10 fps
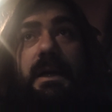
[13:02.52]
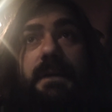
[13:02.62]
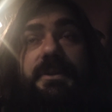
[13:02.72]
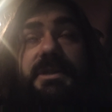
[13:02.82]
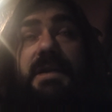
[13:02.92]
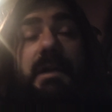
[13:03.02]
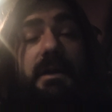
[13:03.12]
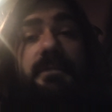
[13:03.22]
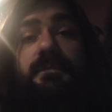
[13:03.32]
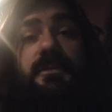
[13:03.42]
share
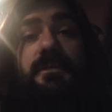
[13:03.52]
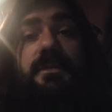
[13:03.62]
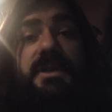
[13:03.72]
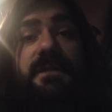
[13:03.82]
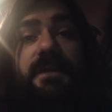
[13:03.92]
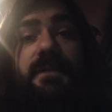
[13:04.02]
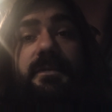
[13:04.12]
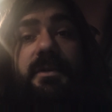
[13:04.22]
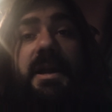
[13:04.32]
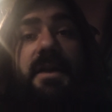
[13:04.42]
our
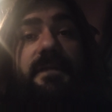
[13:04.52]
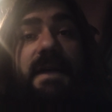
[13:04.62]
different creative